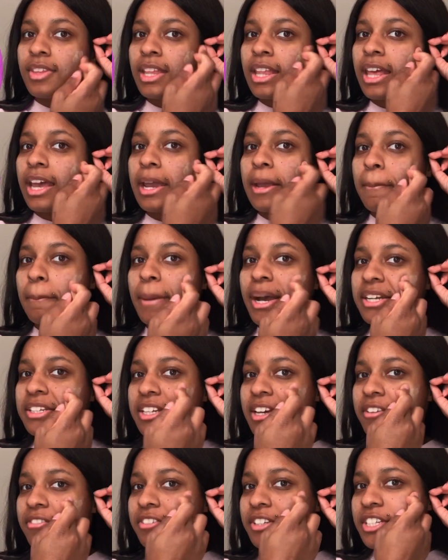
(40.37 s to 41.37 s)
Like, my
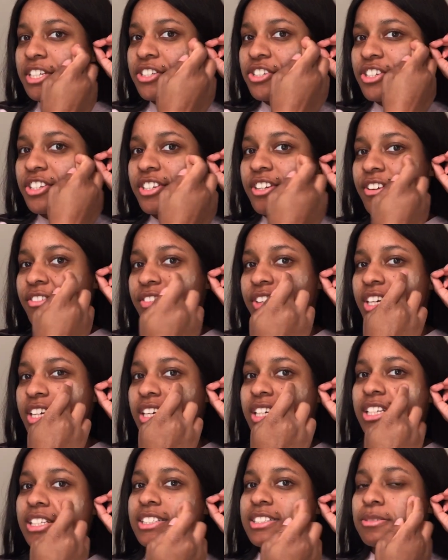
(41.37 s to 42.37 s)
definition of
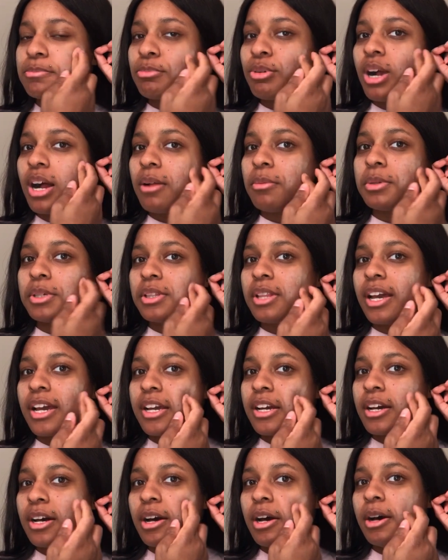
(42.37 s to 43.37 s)
it is probably
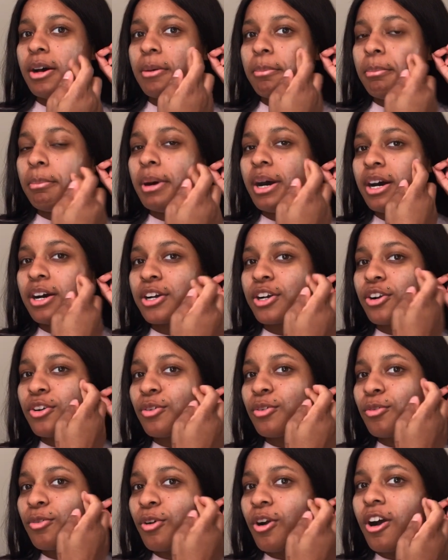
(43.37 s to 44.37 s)
like a punk
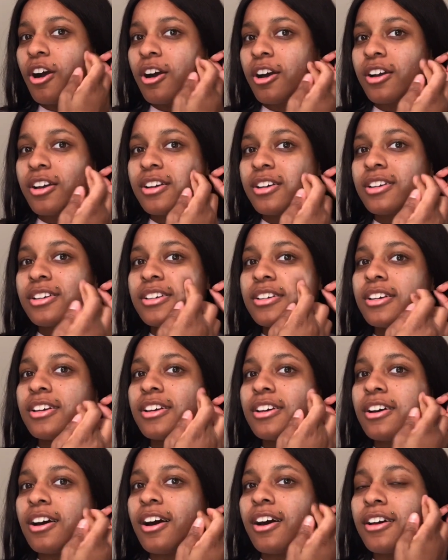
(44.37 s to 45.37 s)
rock
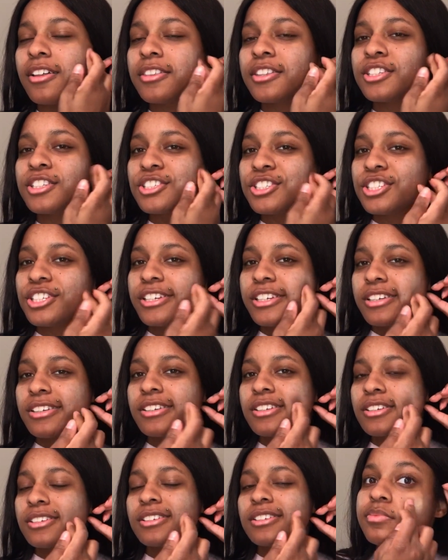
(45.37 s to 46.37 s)
goth chick.
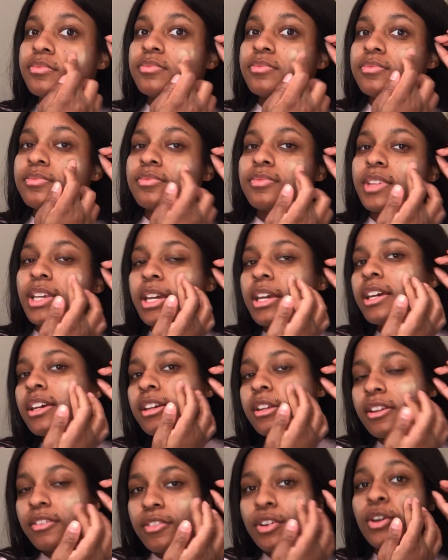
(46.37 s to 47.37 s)

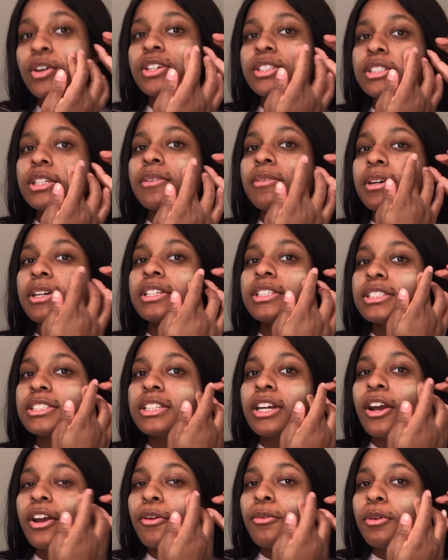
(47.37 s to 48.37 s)
And of course, I'm gonna
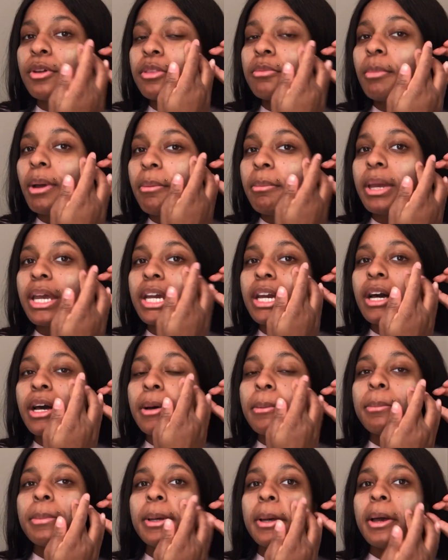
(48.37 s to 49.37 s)
start with my makeup.